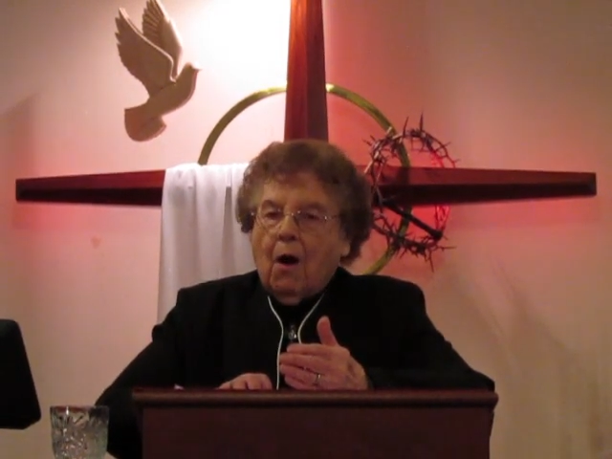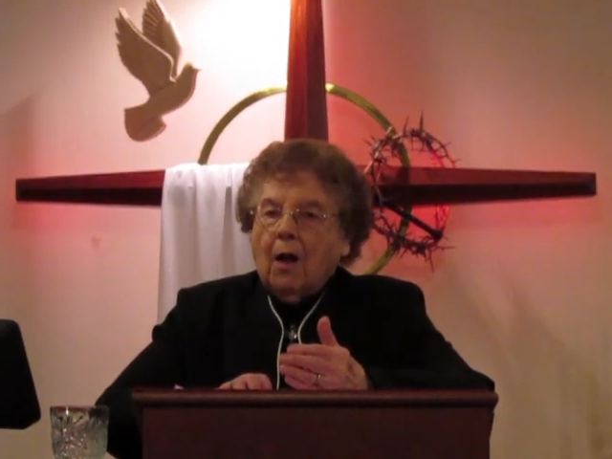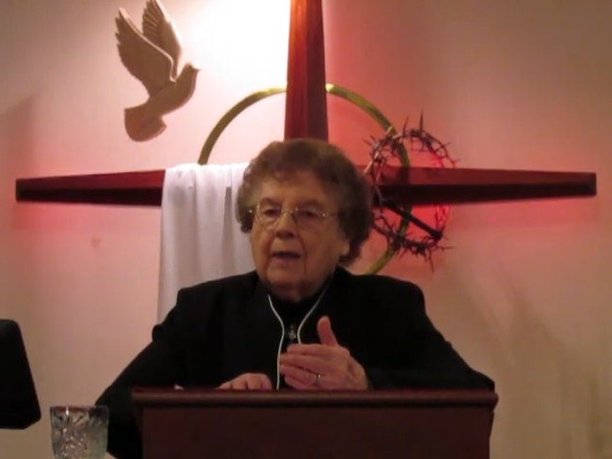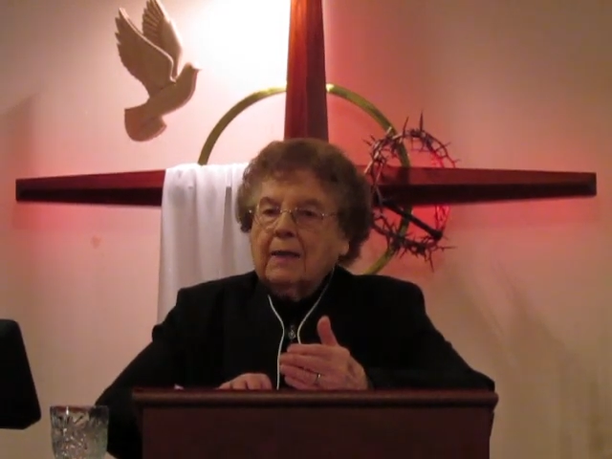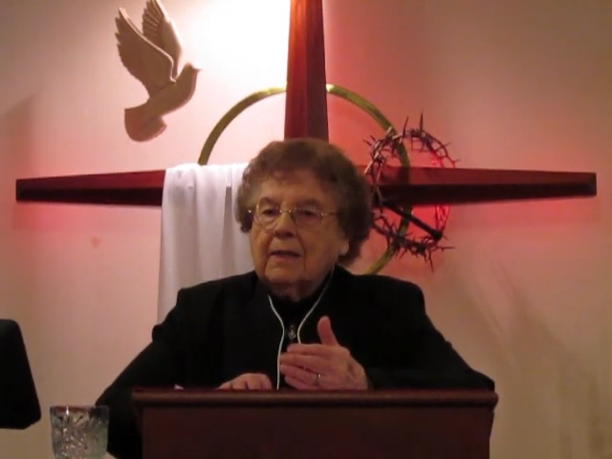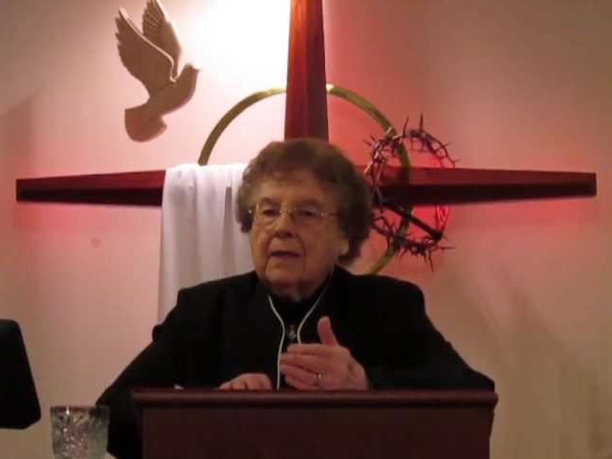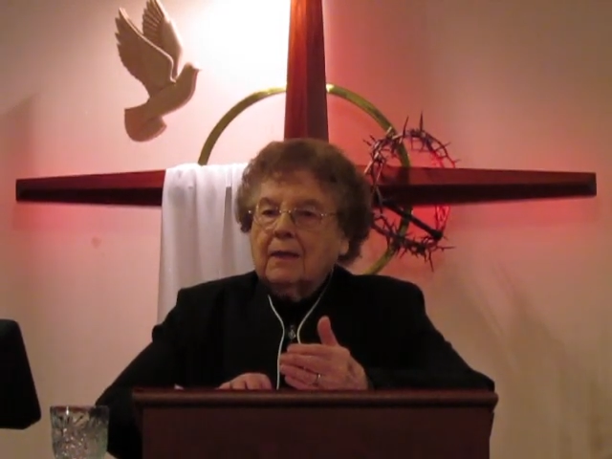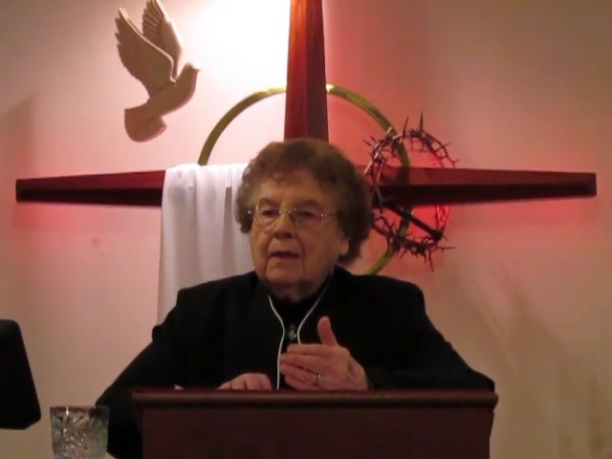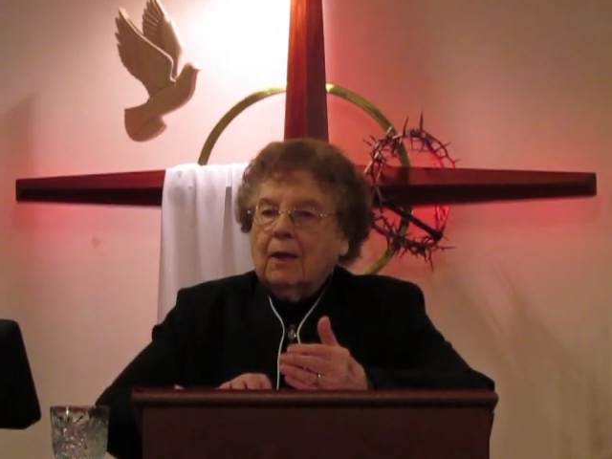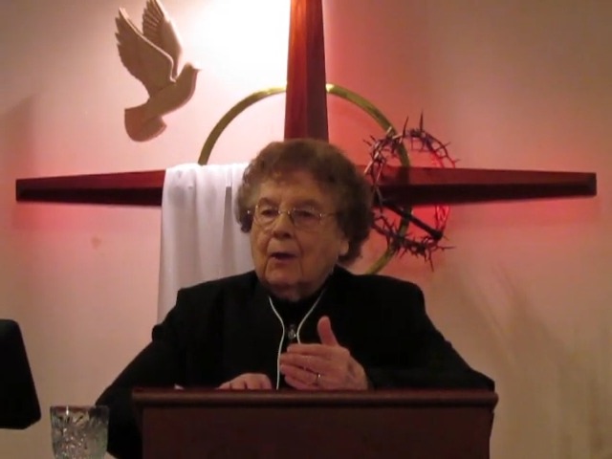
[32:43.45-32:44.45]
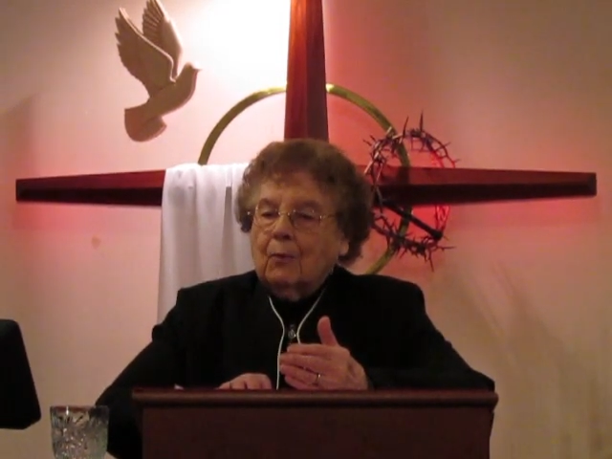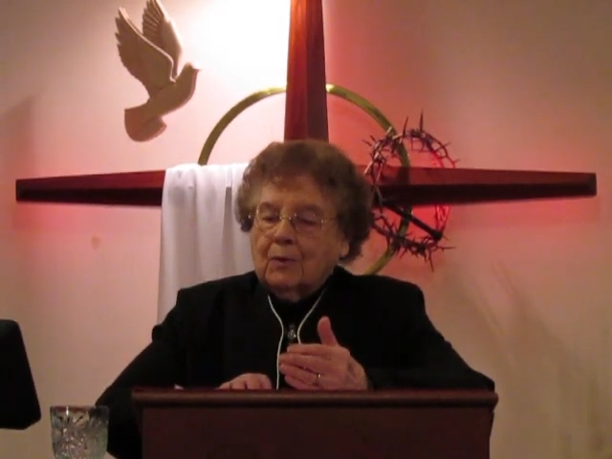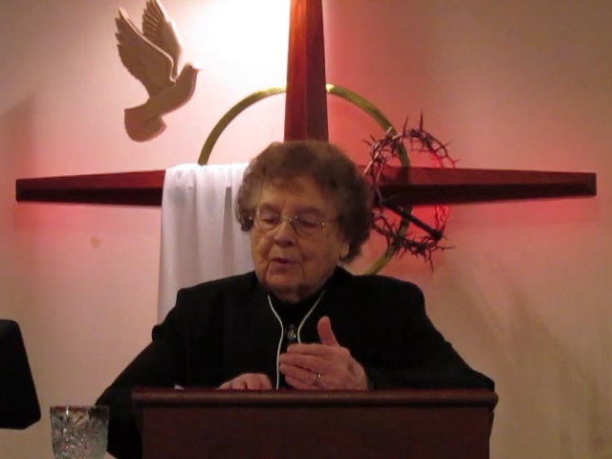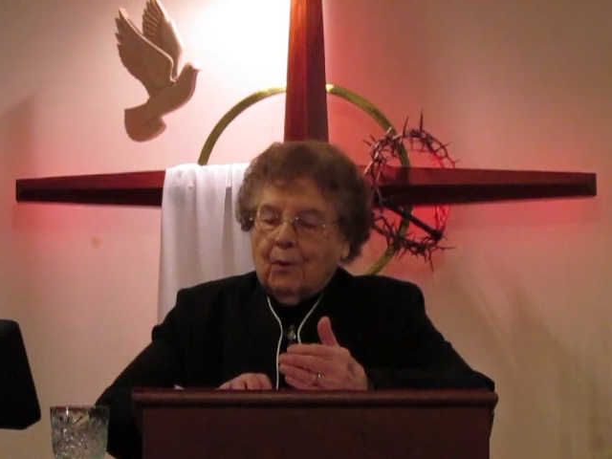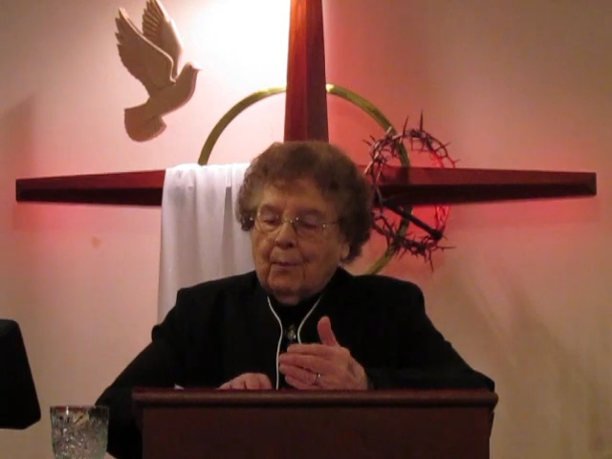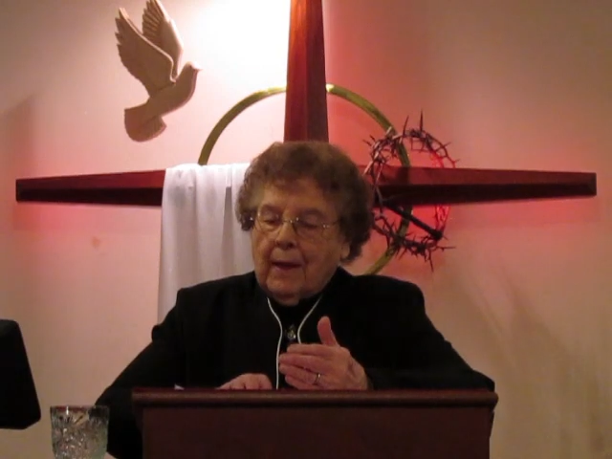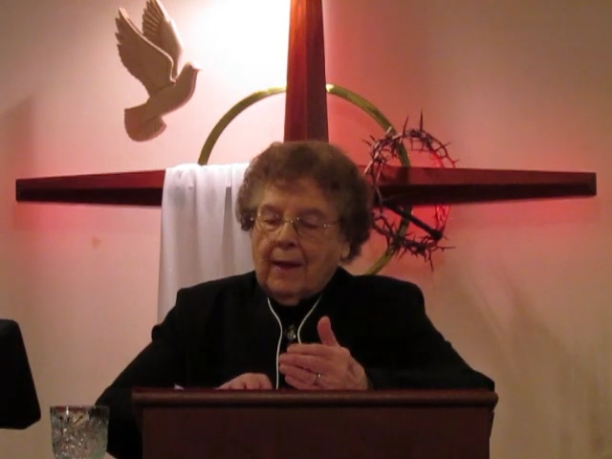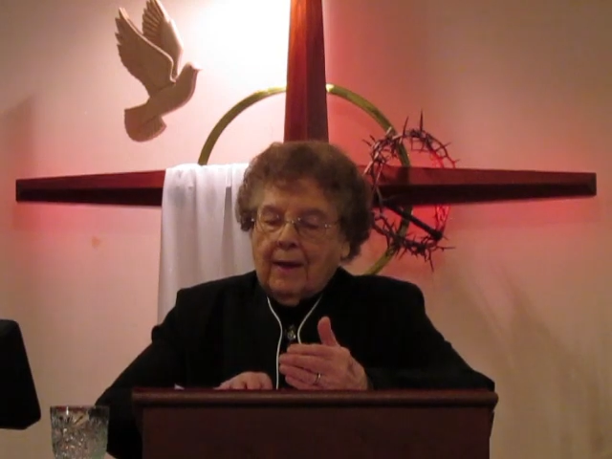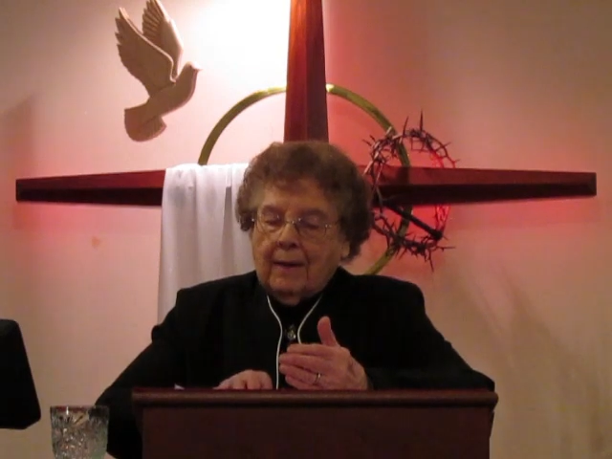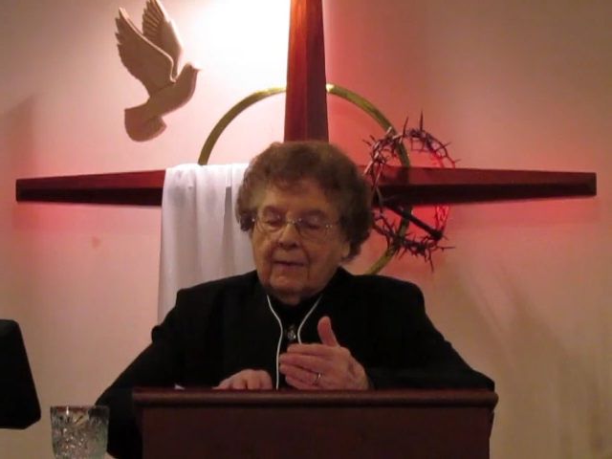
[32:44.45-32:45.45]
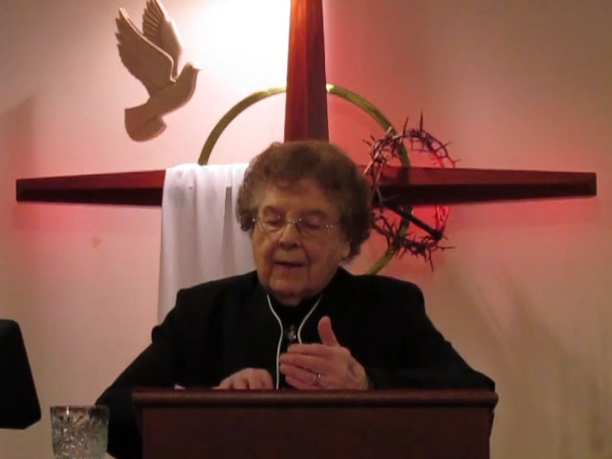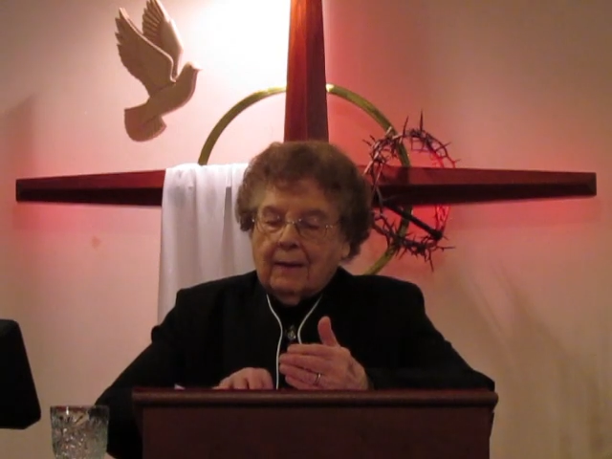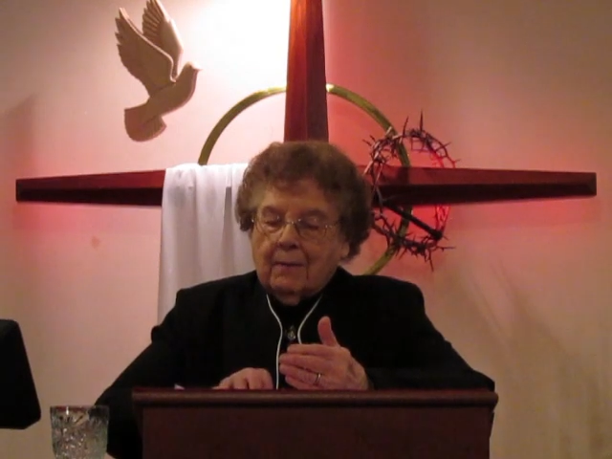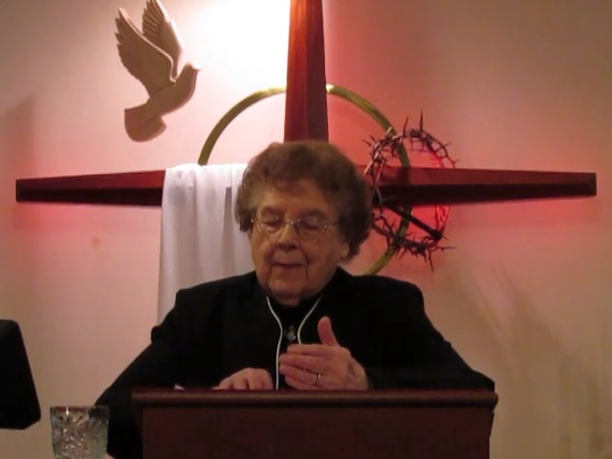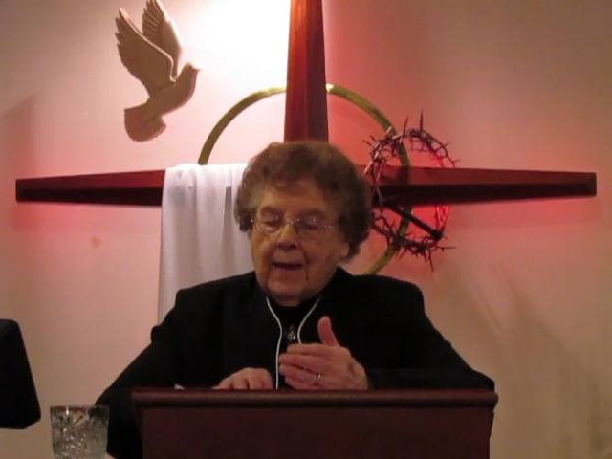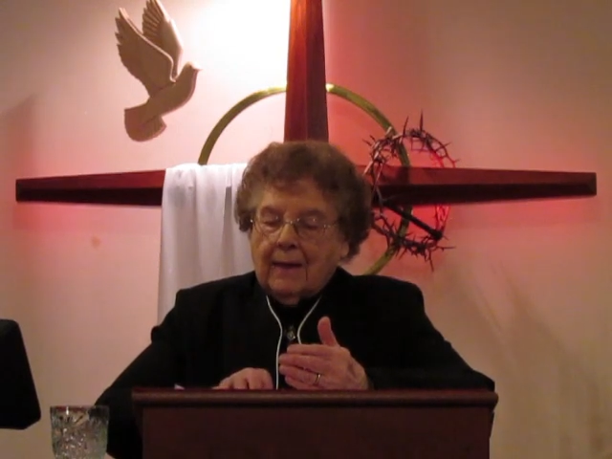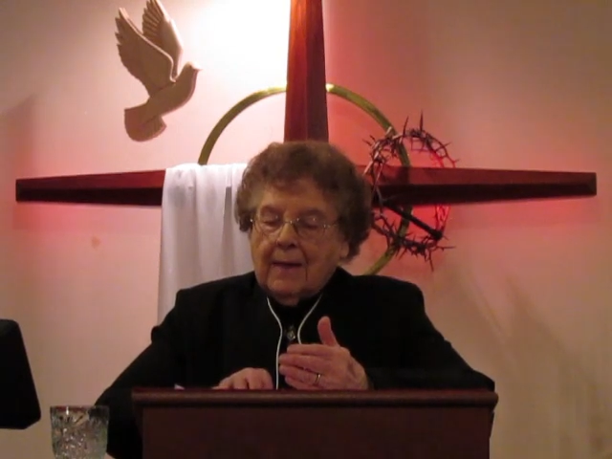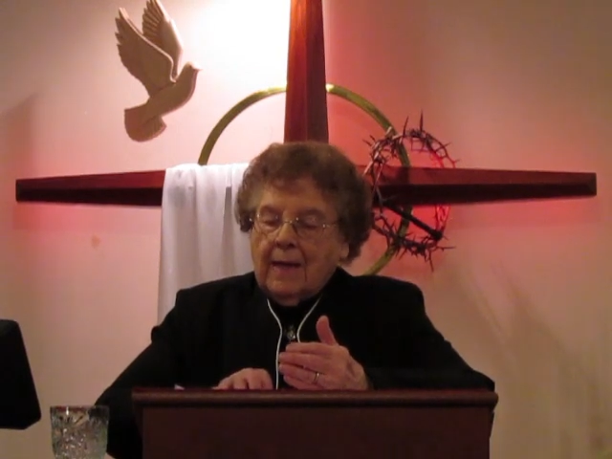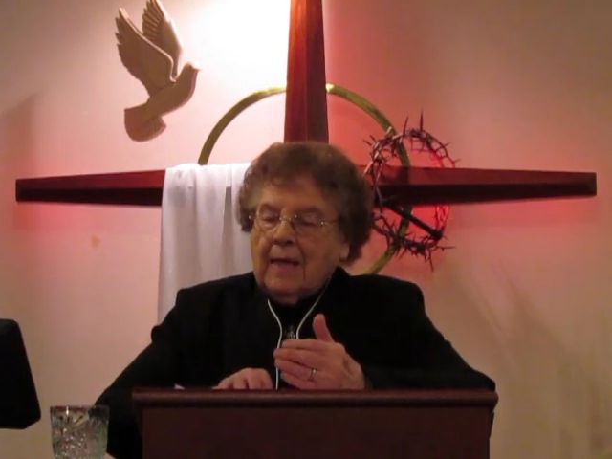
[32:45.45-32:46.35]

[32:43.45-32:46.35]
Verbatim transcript: All he did was obey that command.